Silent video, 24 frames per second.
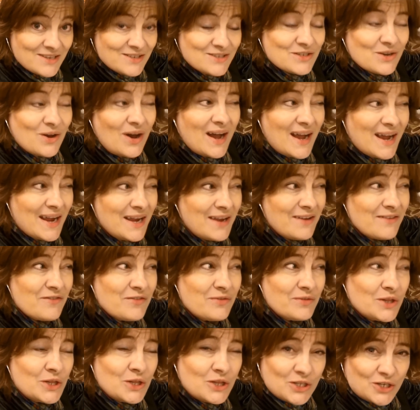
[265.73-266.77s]
So I
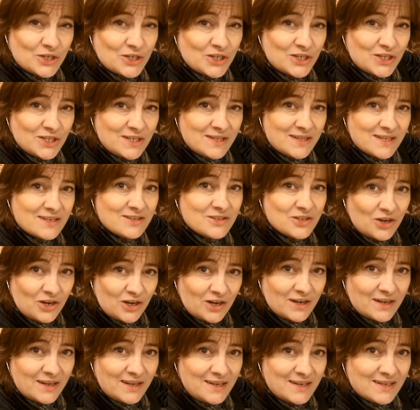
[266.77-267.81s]
have learned that
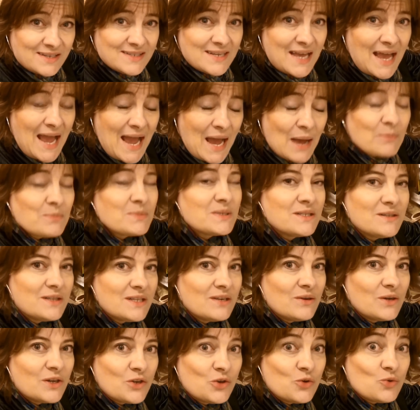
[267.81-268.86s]
Target is
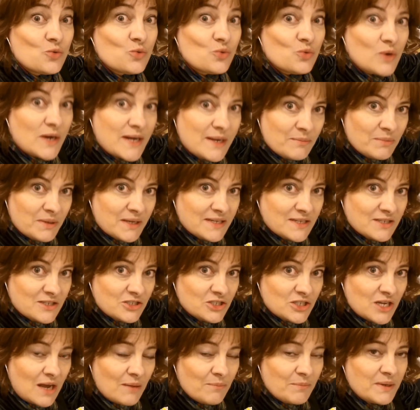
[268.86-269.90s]
absolutely a great place to
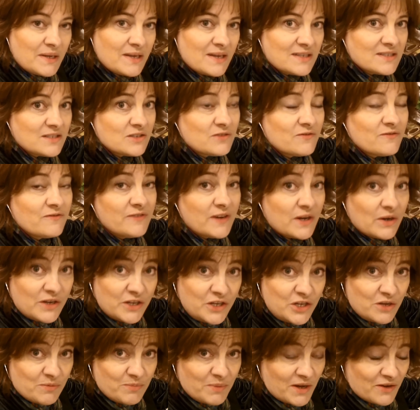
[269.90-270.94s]
shop because they're very
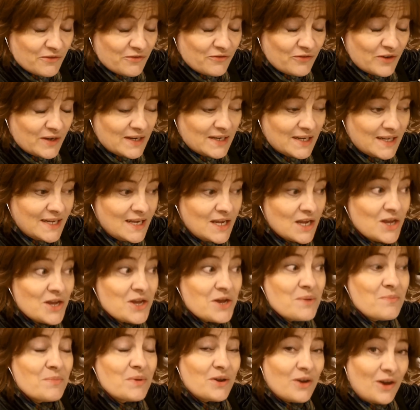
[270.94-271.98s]
coupon friendly,
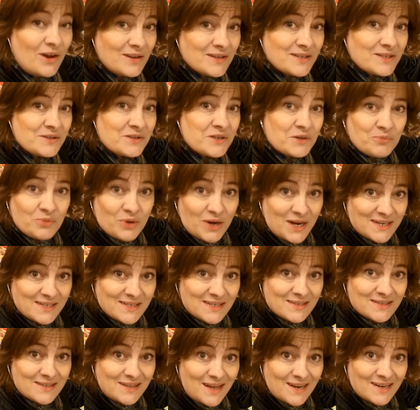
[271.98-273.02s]
but also their
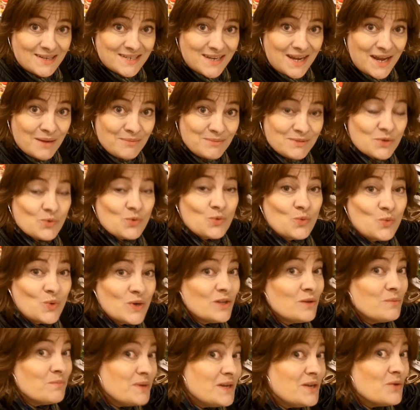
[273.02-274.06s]
prices a lot of times
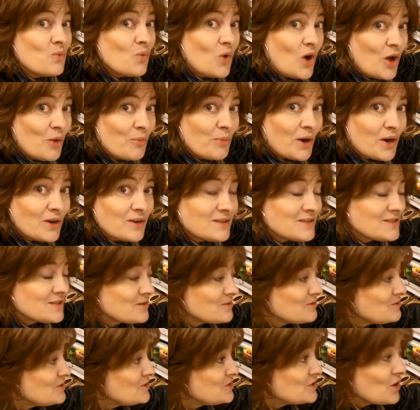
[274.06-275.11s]
will beat Walmart.
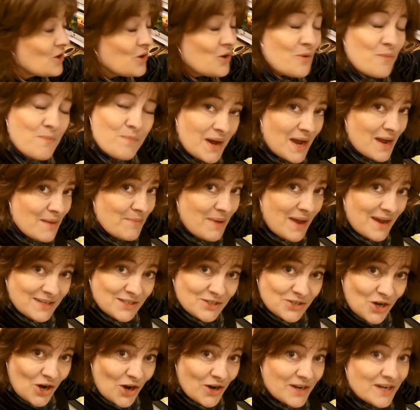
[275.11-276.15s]
So don't
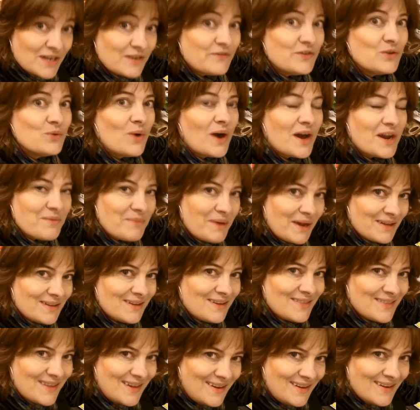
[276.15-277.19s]
bypass Target if you
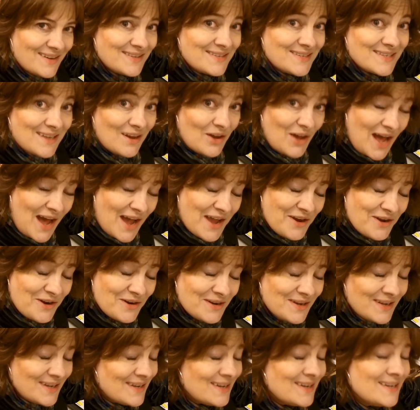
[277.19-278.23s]
automatically think it's
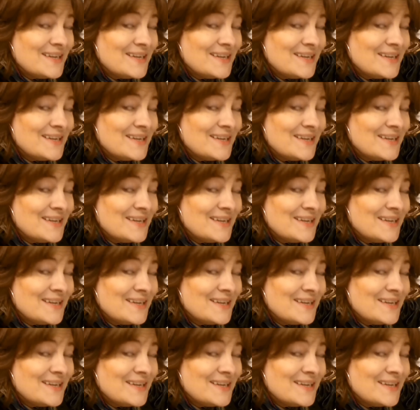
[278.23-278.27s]
higher.